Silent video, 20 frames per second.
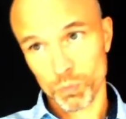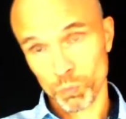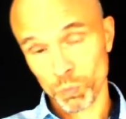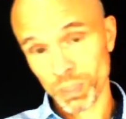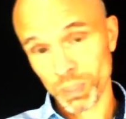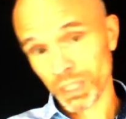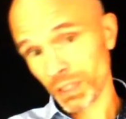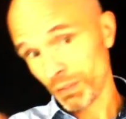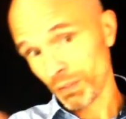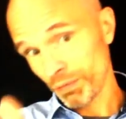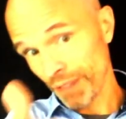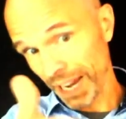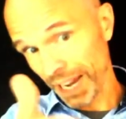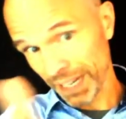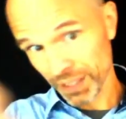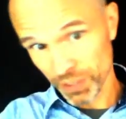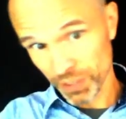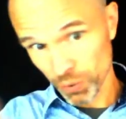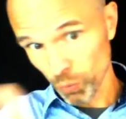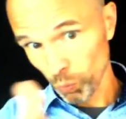will
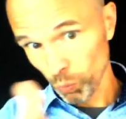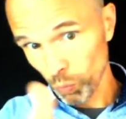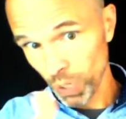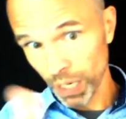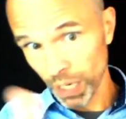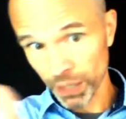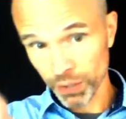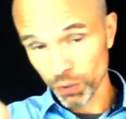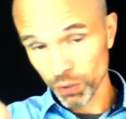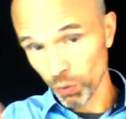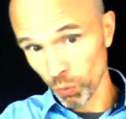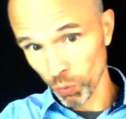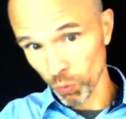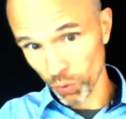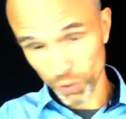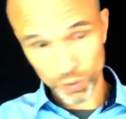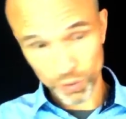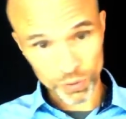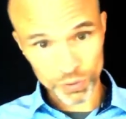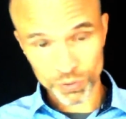affect one
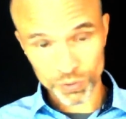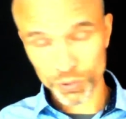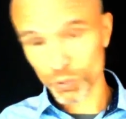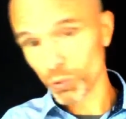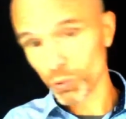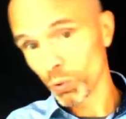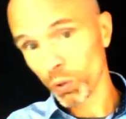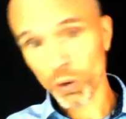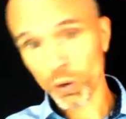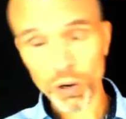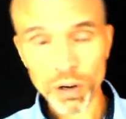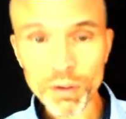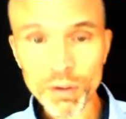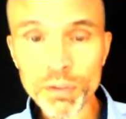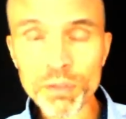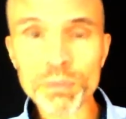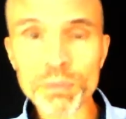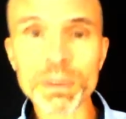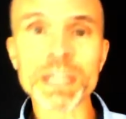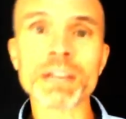or two or all
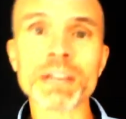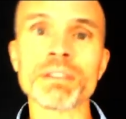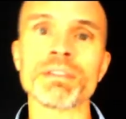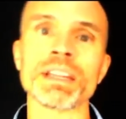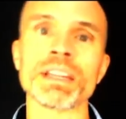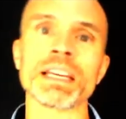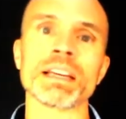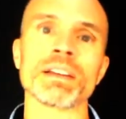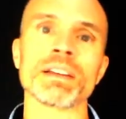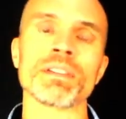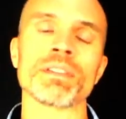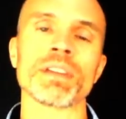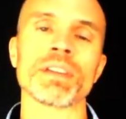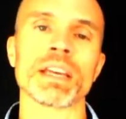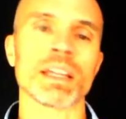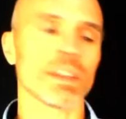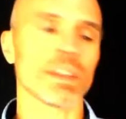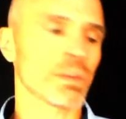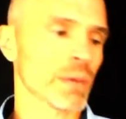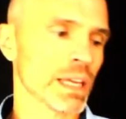three of these
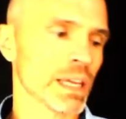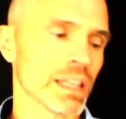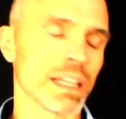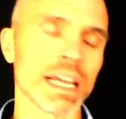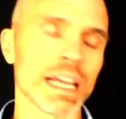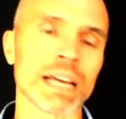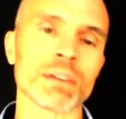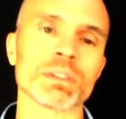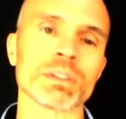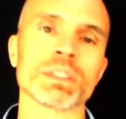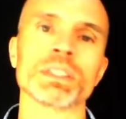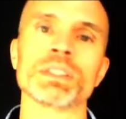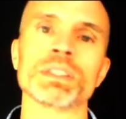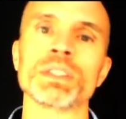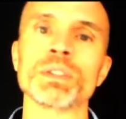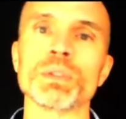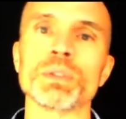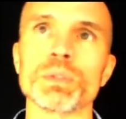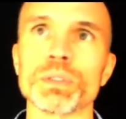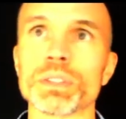in the way the language is
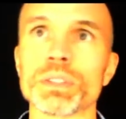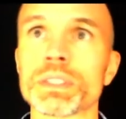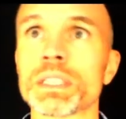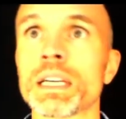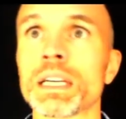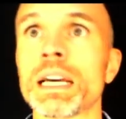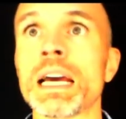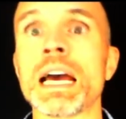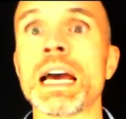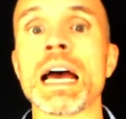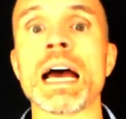used.